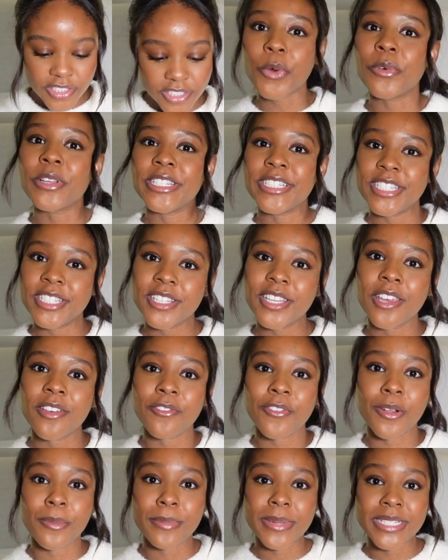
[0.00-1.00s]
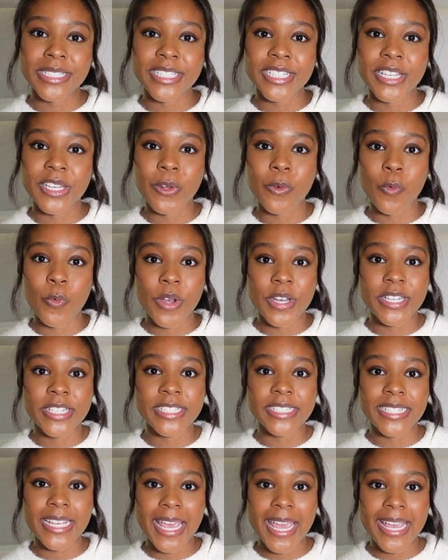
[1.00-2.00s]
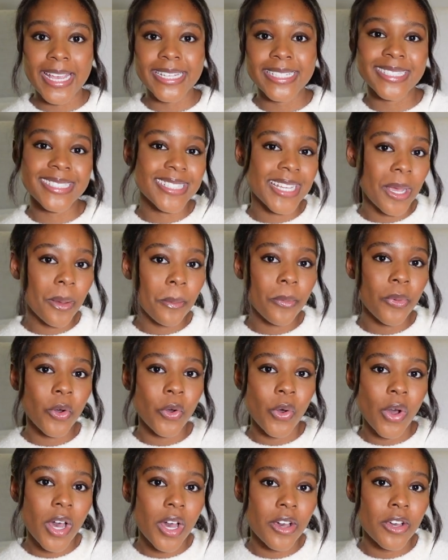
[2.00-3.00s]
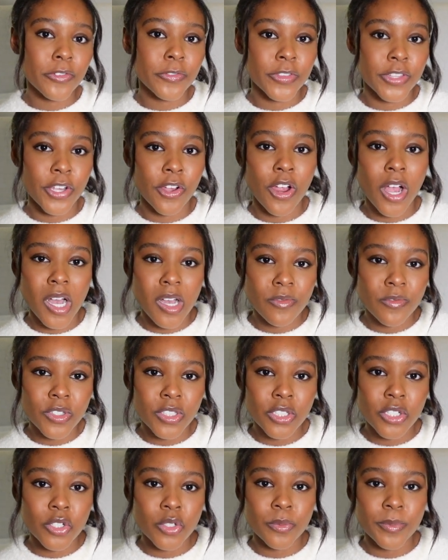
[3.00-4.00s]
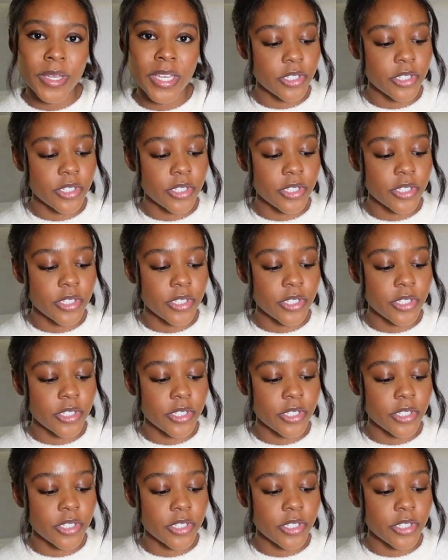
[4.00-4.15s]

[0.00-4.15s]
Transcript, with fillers: What we did get from Minted was a sample full of their envelope,